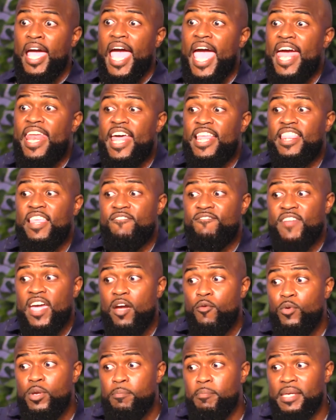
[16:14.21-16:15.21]
And at the
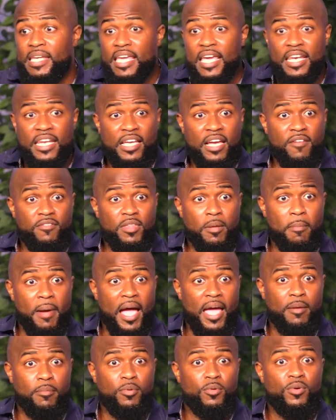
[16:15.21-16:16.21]
very beginning of the
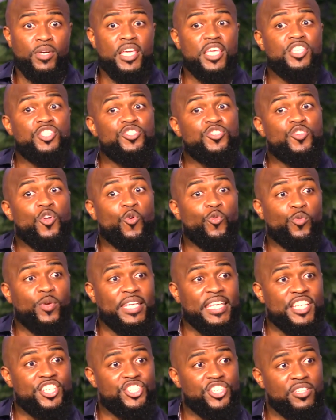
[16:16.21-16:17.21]
Bible, it's no
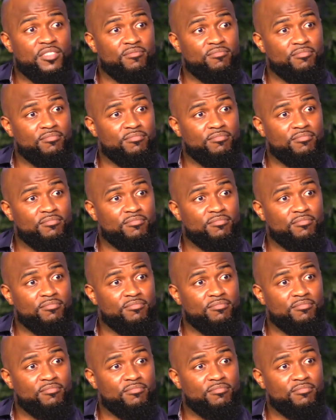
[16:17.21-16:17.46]
religion.